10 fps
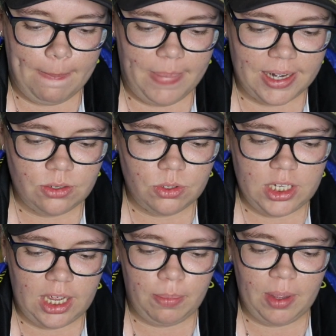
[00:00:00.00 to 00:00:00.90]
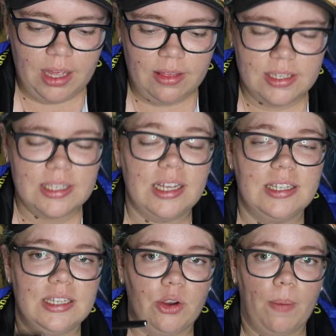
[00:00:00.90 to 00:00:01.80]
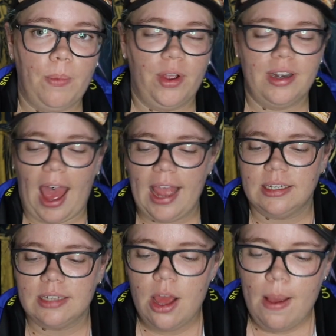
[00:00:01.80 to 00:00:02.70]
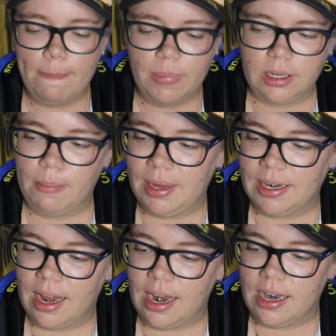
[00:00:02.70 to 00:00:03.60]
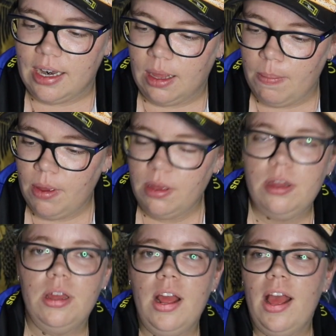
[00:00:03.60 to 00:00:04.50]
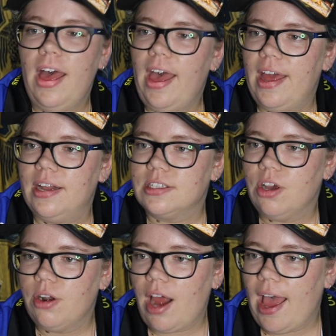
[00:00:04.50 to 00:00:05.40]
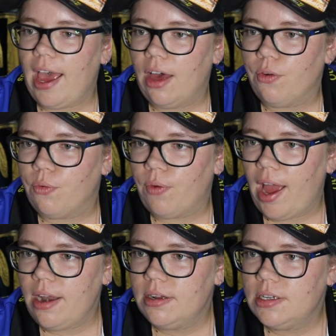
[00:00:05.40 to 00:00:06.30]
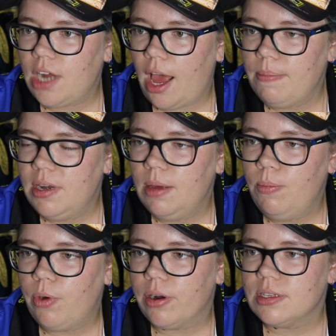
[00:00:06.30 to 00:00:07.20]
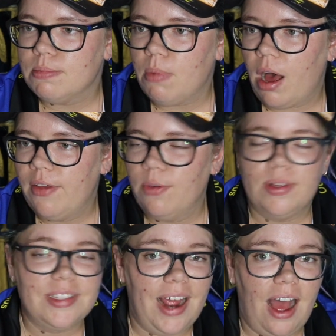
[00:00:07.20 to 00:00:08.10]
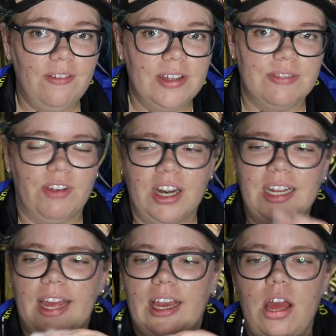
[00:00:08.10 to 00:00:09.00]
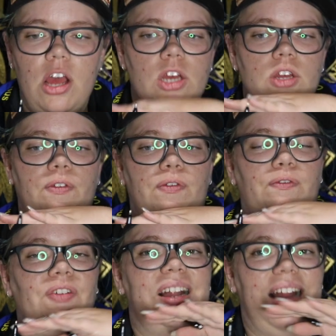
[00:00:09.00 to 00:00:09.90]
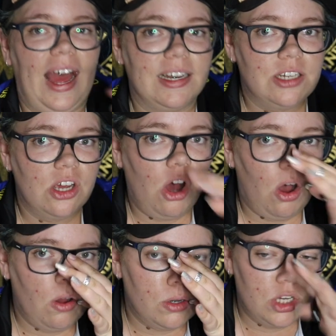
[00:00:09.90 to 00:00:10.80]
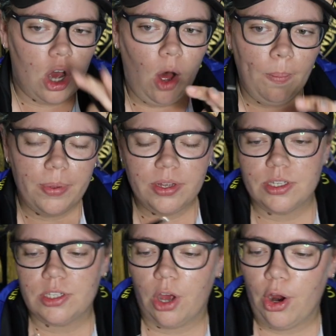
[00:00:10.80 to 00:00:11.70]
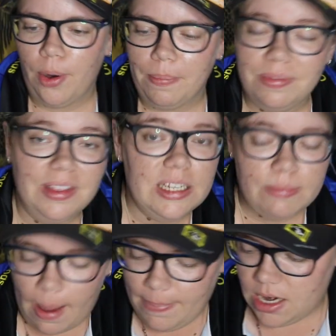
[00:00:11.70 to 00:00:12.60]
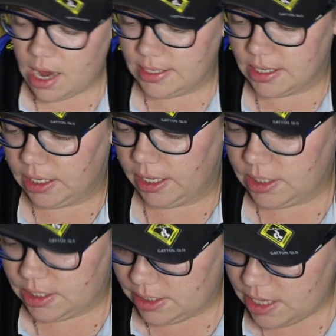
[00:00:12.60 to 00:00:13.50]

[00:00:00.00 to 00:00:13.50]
metal tip. This is a 0.8 millimeter nib, and it's got a rounded type nib, whereas the ones I have is very like flat on top, so this might be nicer. Let's